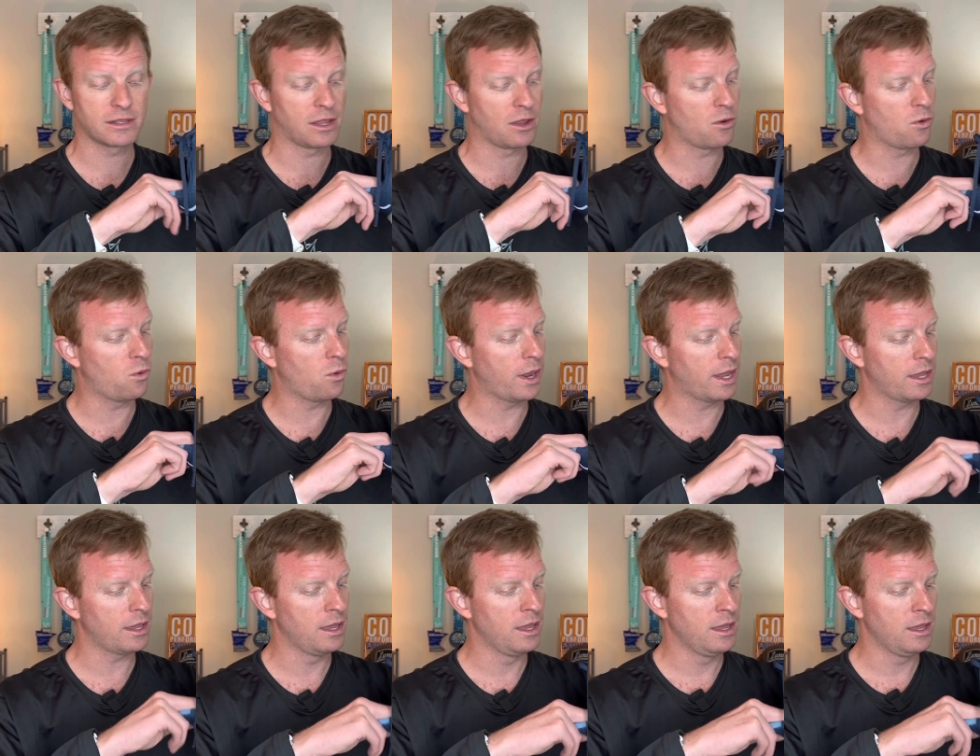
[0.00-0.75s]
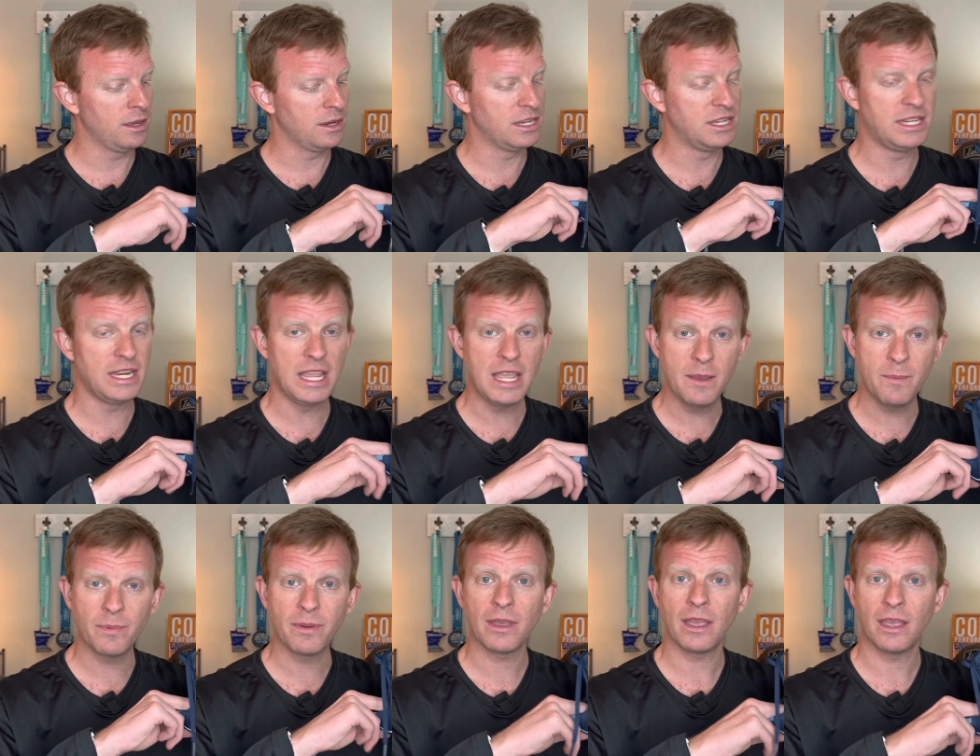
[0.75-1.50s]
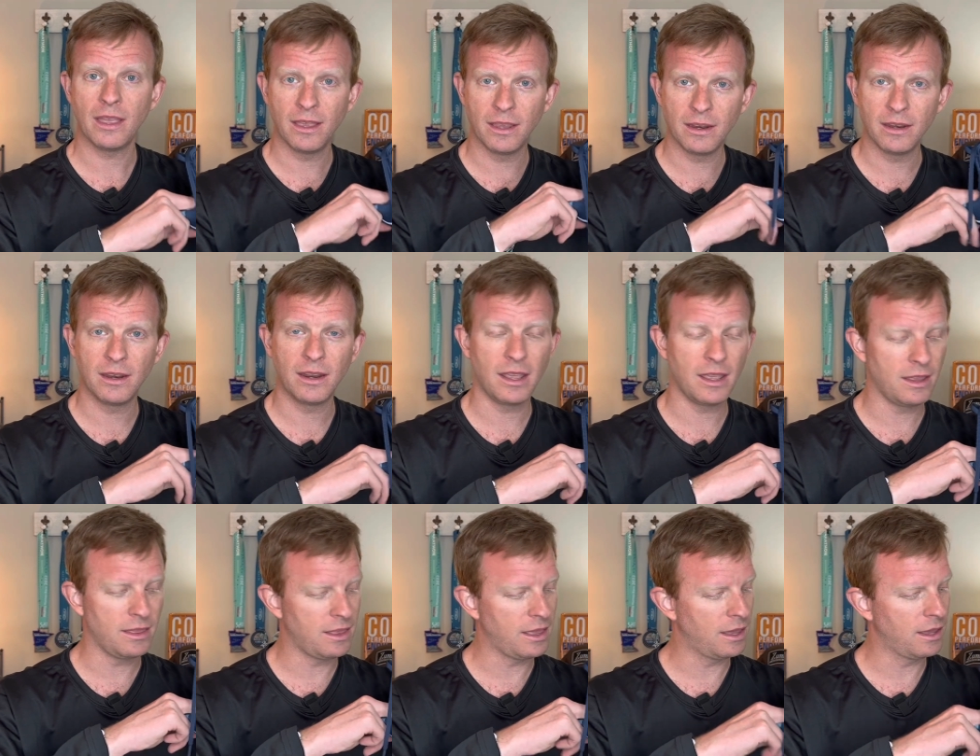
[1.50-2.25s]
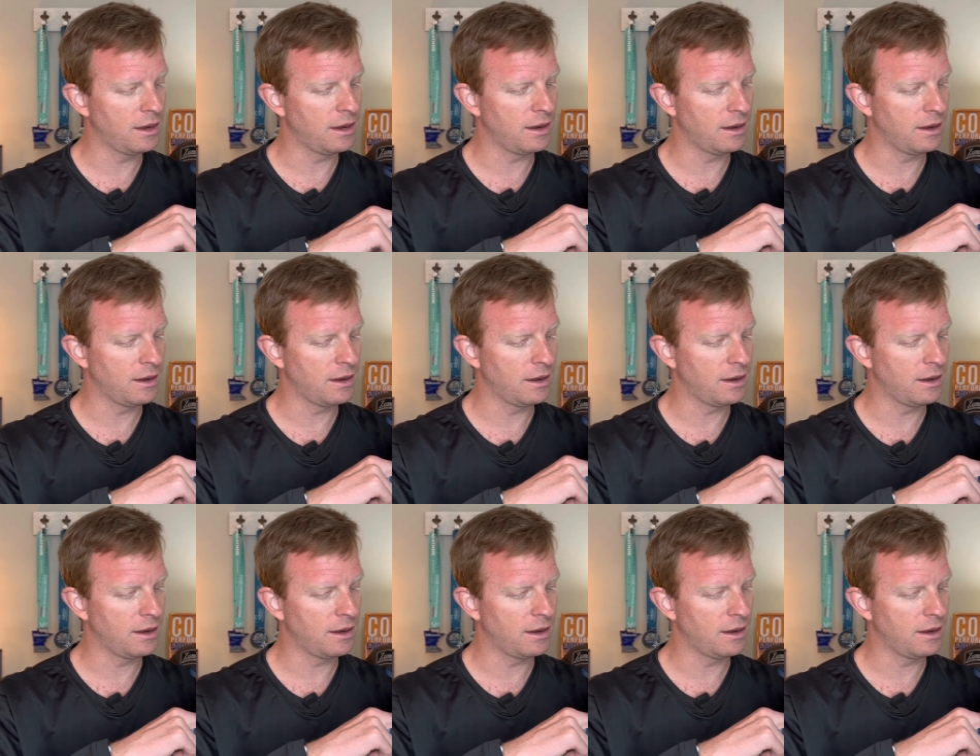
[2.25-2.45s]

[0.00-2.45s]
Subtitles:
quite deep, and then